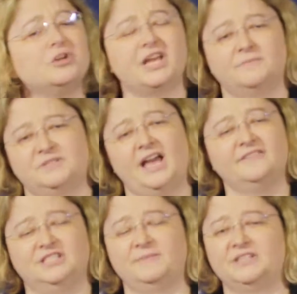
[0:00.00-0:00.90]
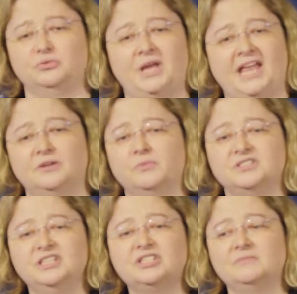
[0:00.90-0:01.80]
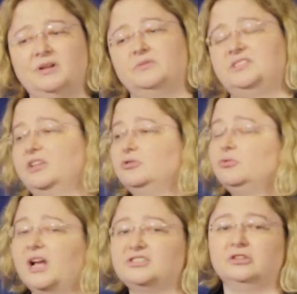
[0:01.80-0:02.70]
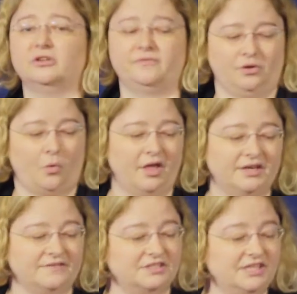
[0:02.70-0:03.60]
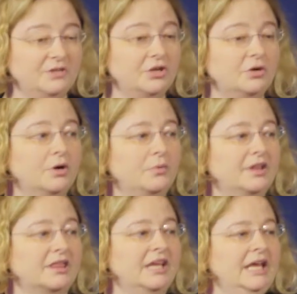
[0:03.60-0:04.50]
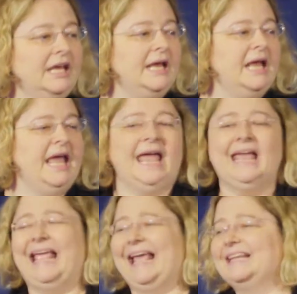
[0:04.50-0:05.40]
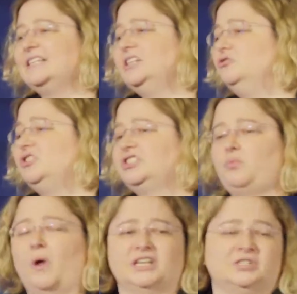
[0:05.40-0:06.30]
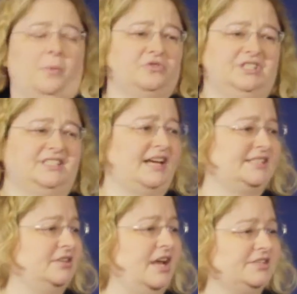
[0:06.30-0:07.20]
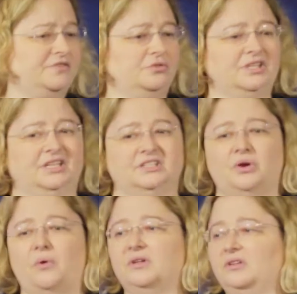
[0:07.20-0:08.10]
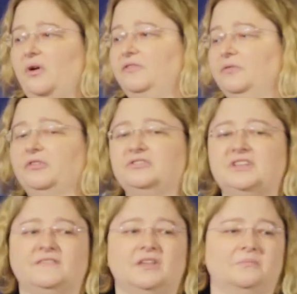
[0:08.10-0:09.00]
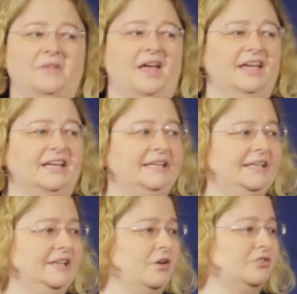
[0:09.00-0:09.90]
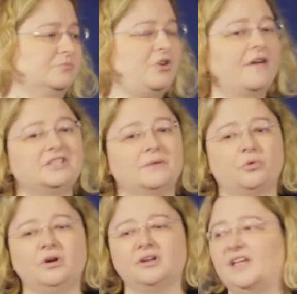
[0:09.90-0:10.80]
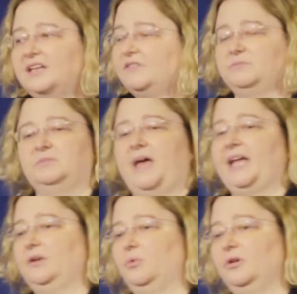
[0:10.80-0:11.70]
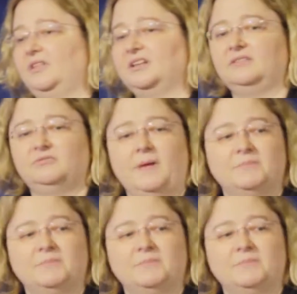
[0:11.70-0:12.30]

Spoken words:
course, helps to have teammates who can and will teach them. I always tell new grads to look for the quality of the team they're going to work with. And you just want to expose these guys to lots of new things. So, if you first give them, some JavaScript work, then give them some backend work, then